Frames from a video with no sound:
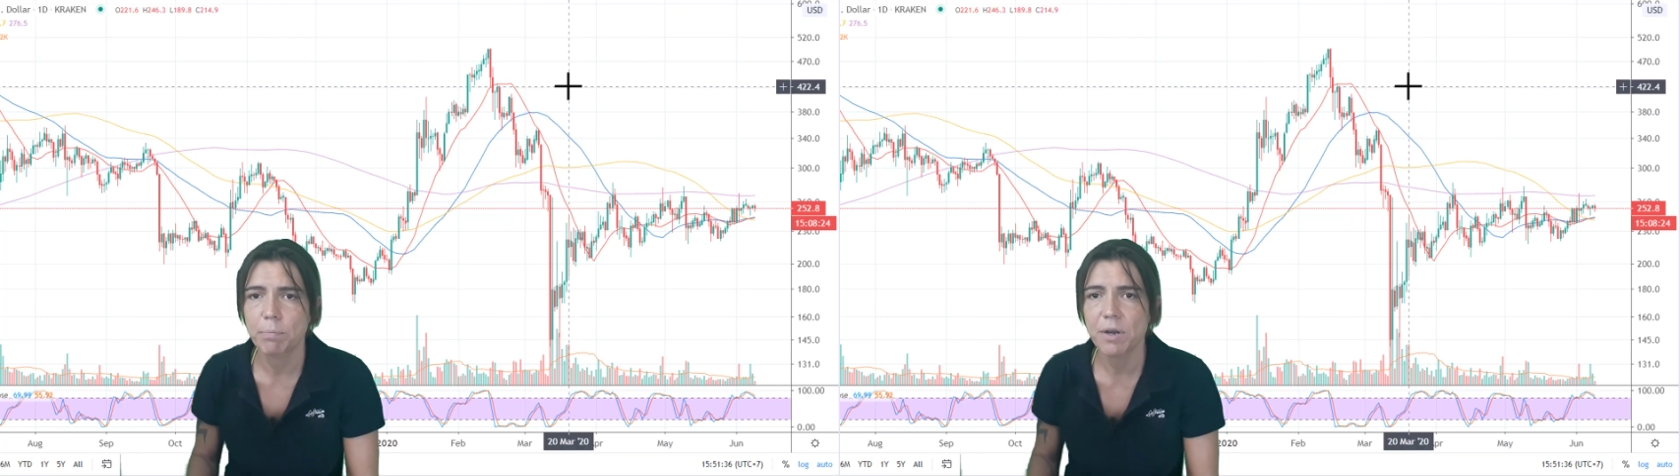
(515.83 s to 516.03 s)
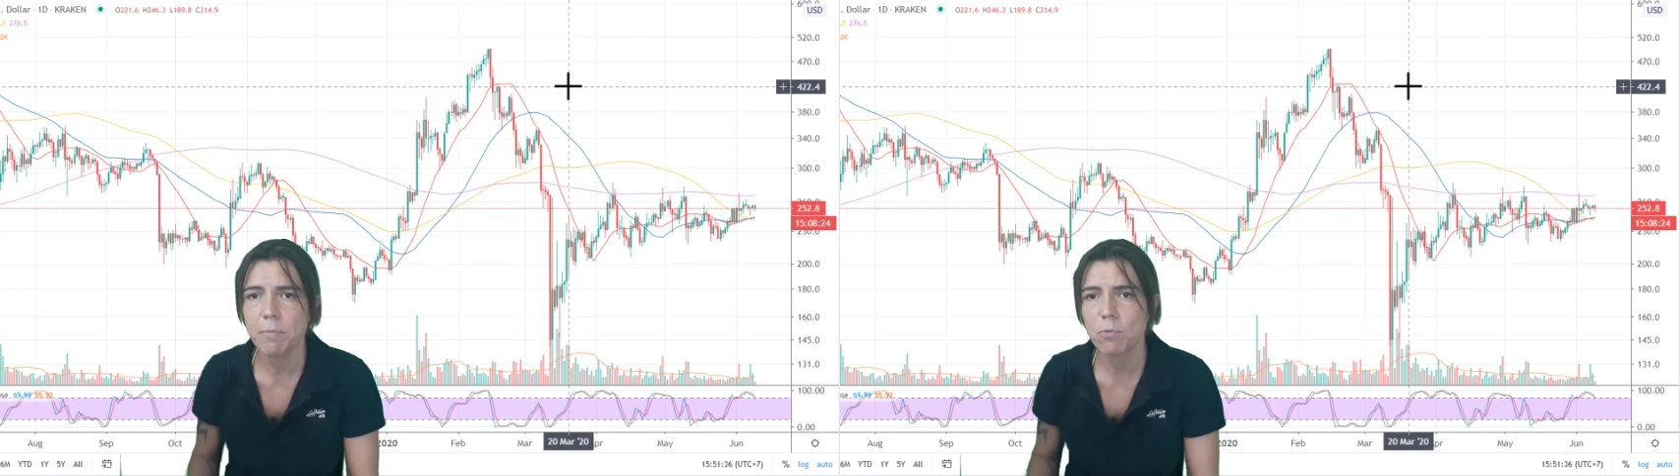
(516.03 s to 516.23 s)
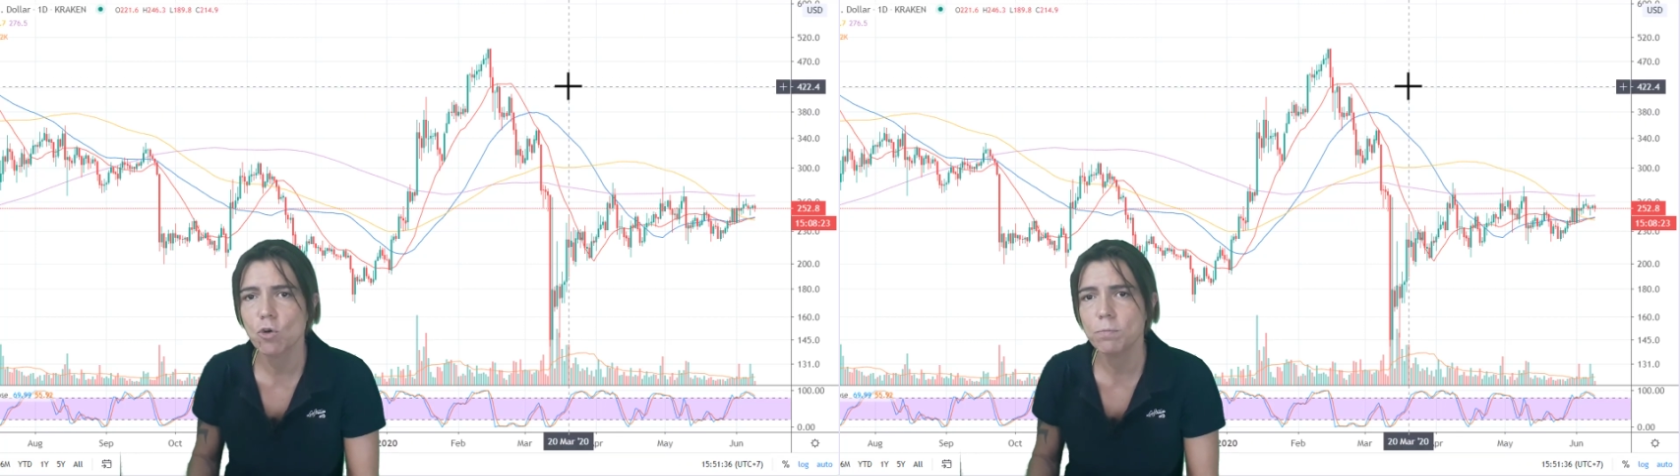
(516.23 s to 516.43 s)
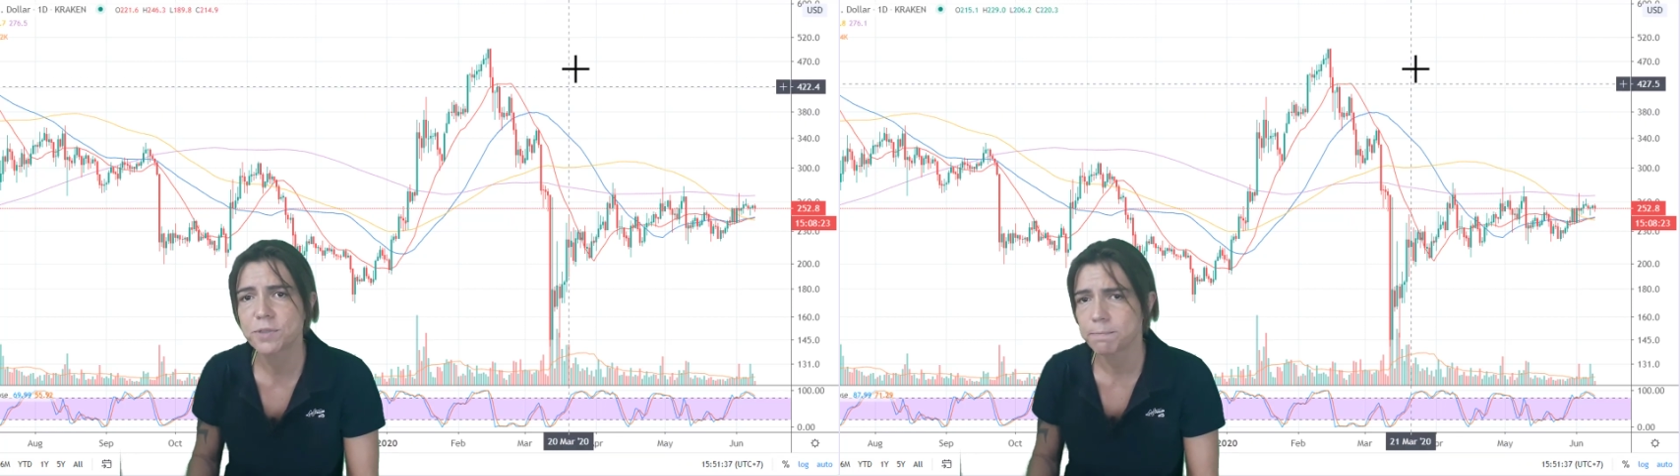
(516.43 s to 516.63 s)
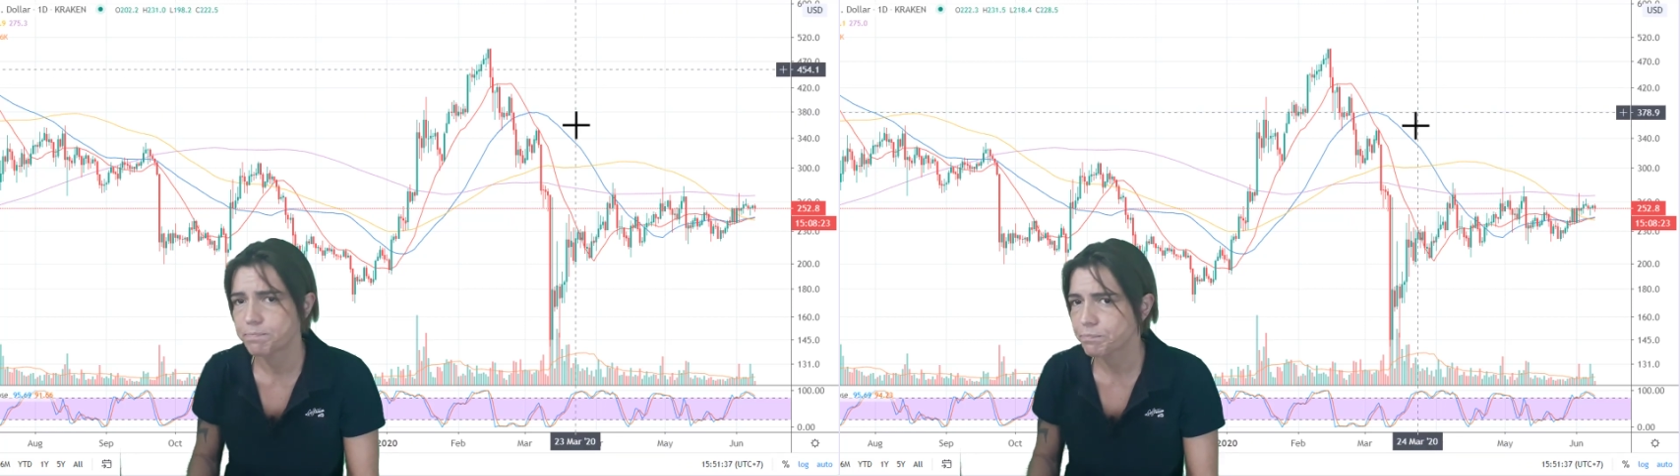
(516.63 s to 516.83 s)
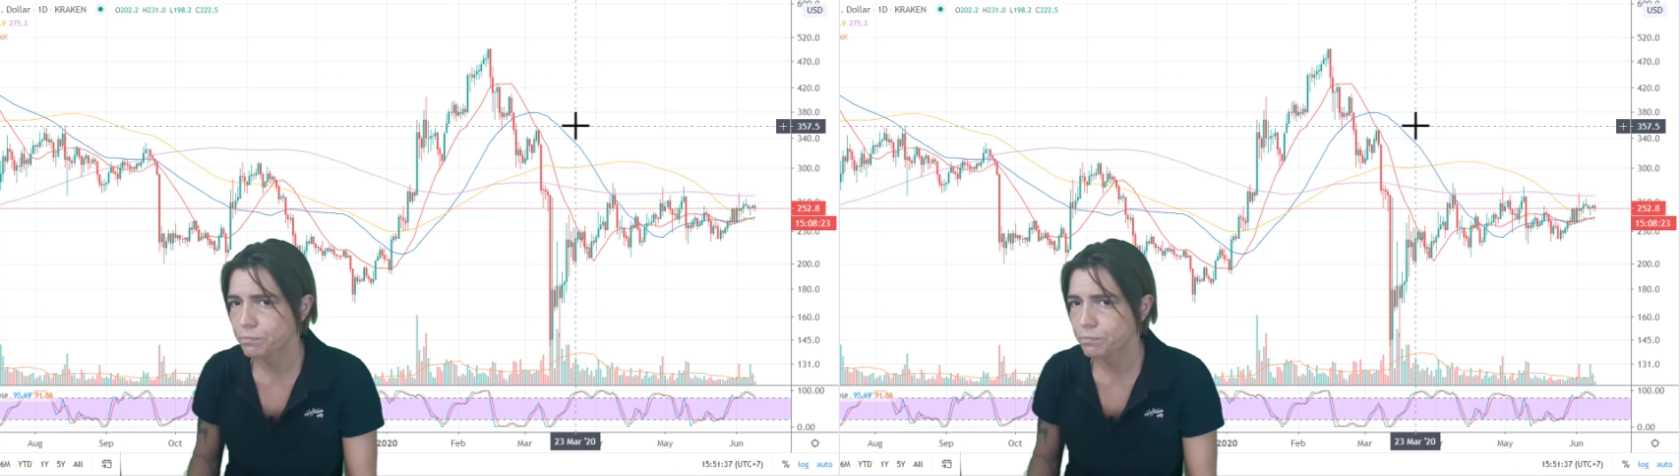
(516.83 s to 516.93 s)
premium groups,